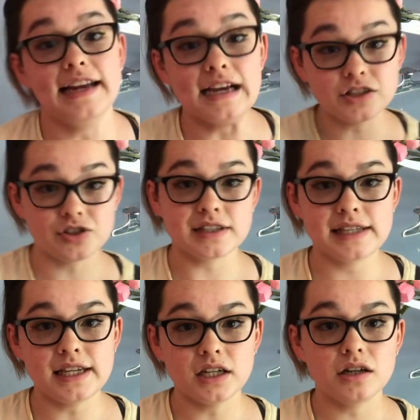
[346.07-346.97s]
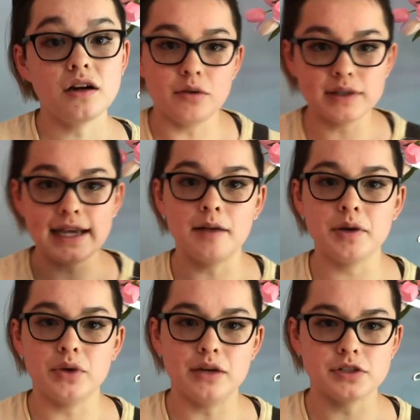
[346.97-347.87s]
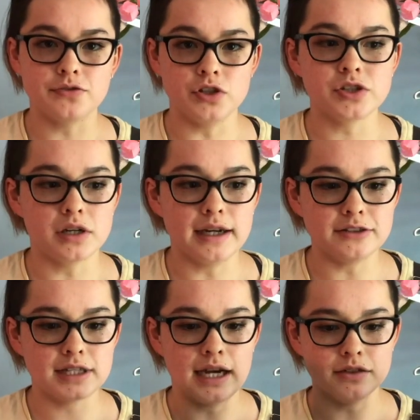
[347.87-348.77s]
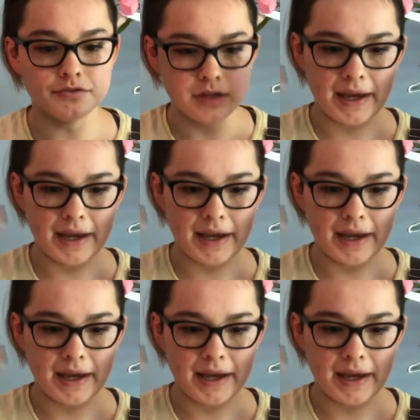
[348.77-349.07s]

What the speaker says: asterisk here, it really helped me when I was first starting out to kind of